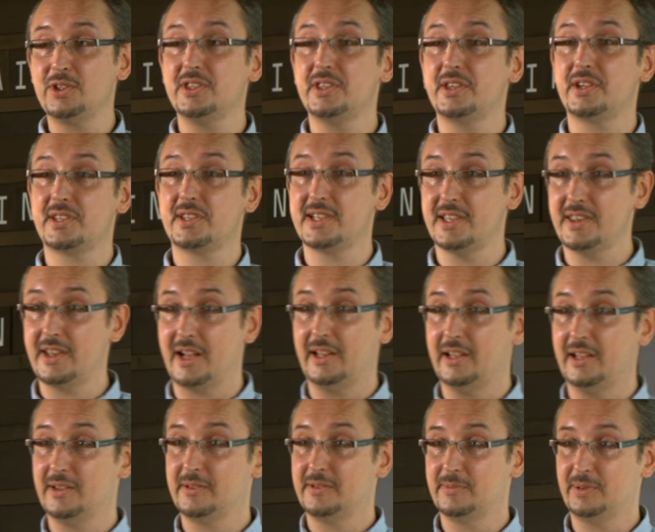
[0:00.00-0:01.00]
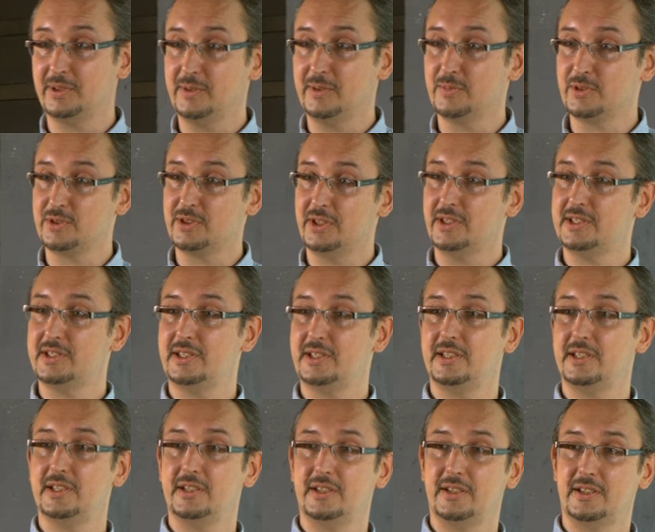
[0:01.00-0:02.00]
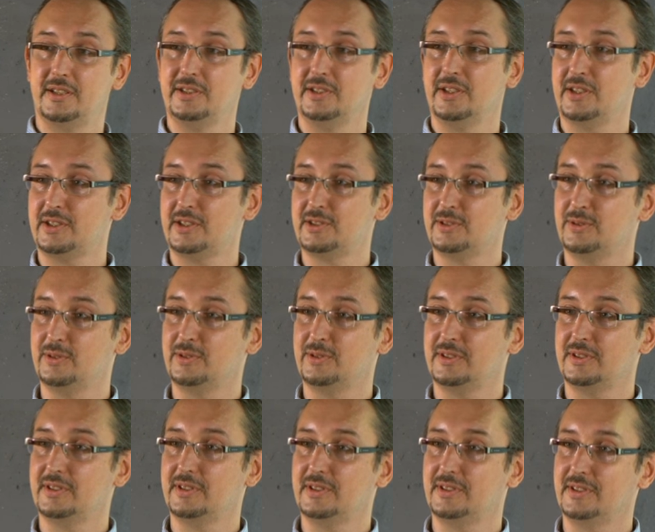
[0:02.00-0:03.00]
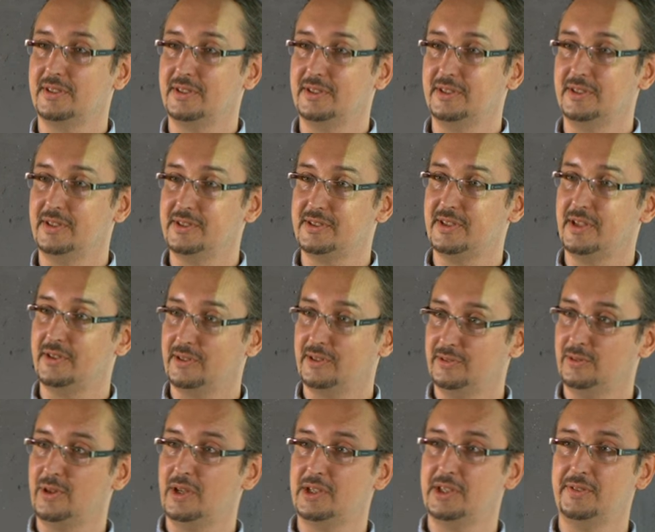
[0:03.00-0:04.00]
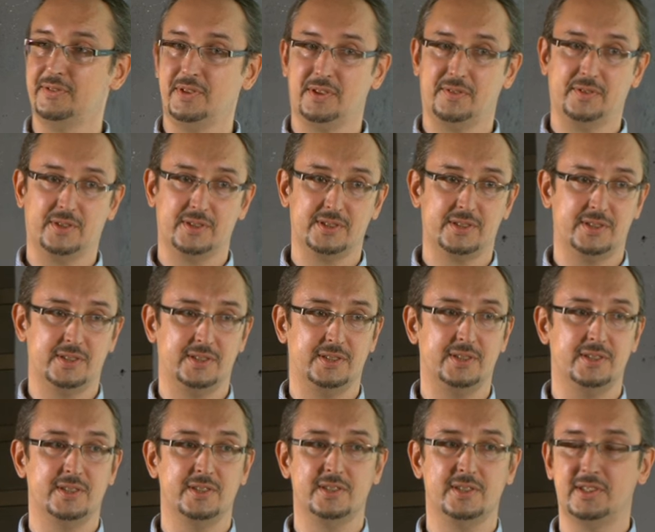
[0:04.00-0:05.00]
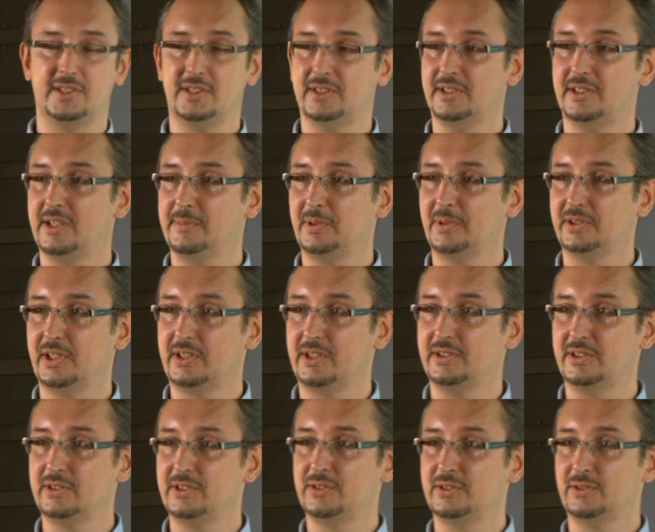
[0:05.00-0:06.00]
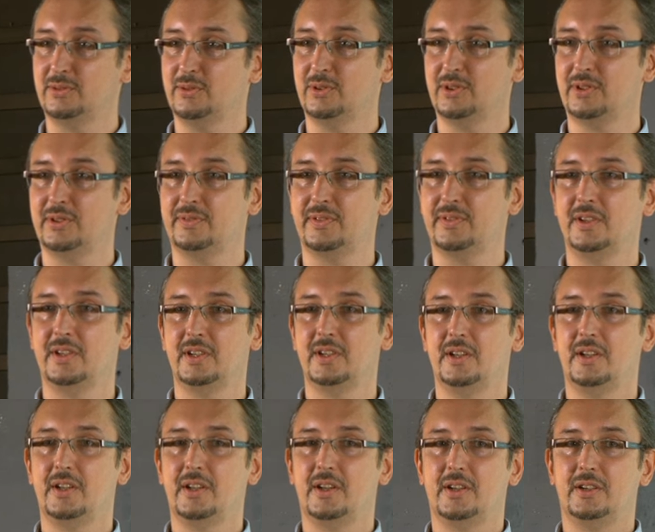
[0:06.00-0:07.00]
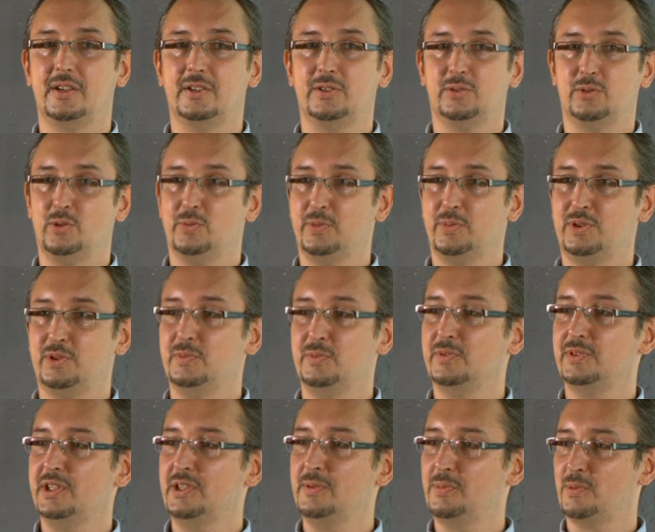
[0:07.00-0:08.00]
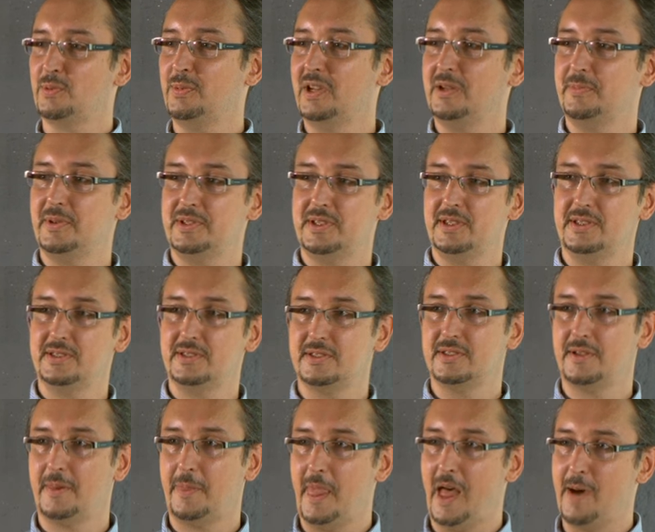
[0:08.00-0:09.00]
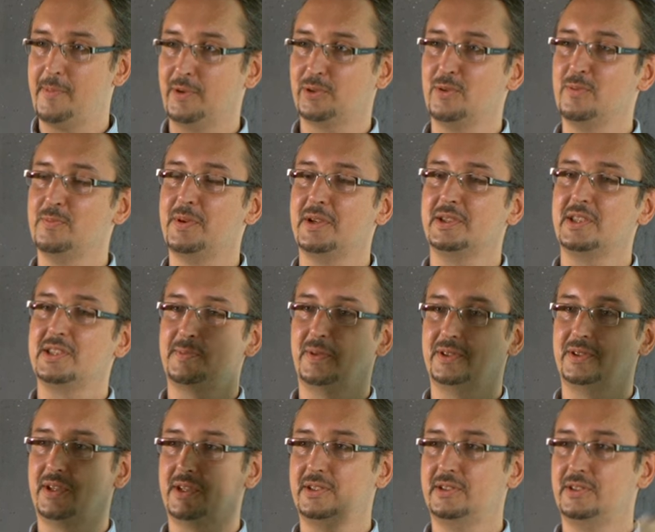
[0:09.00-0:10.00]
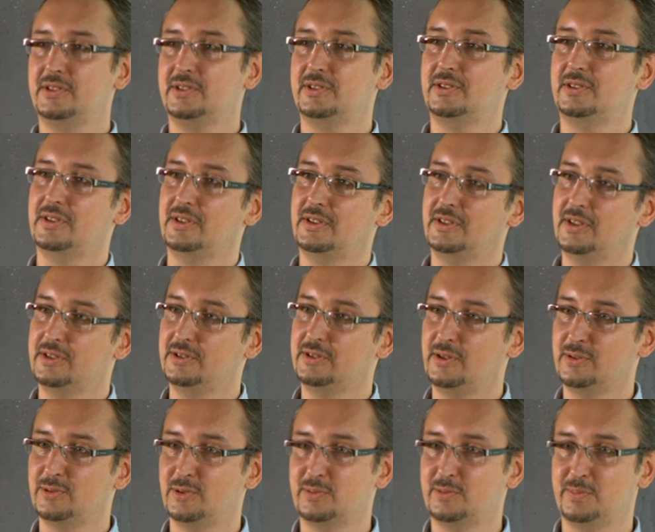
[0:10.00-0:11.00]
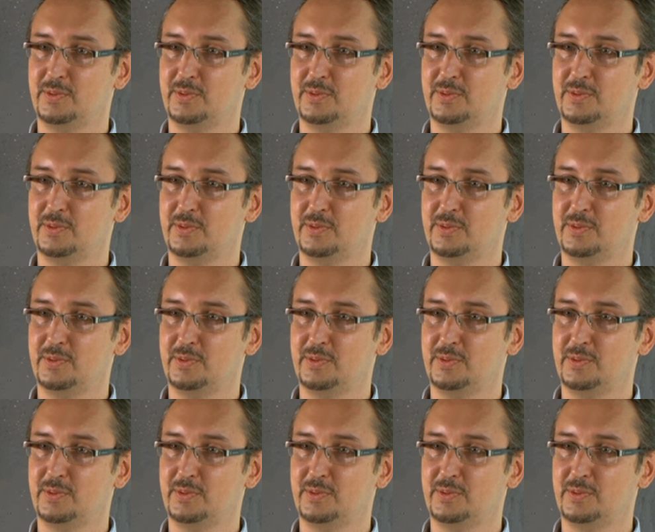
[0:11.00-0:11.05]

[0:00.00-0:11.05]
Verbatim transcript: they usually do not wave. But the behavior is very irrational, because if the market is growing, well, the Ether has grown from ten to